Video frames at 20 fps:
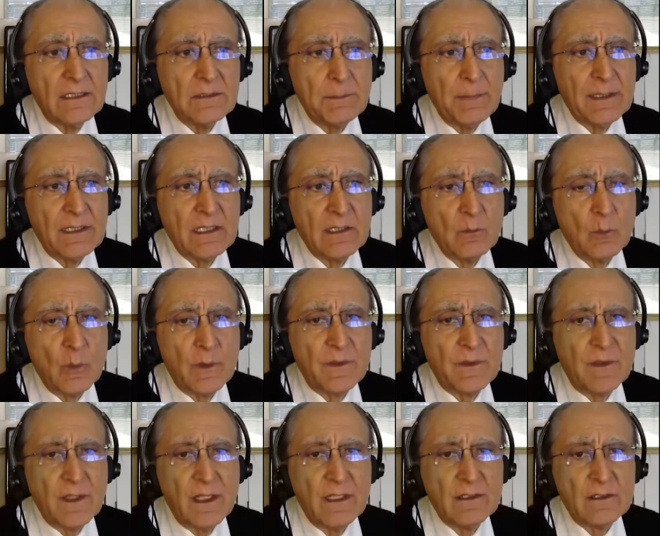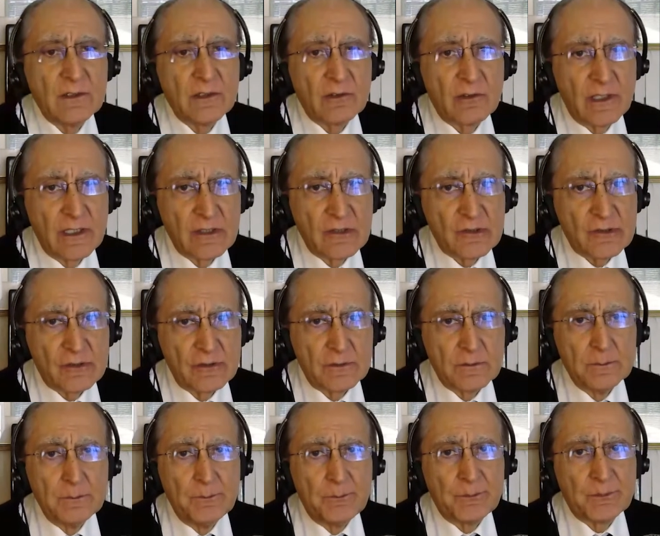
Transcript: begin with integration.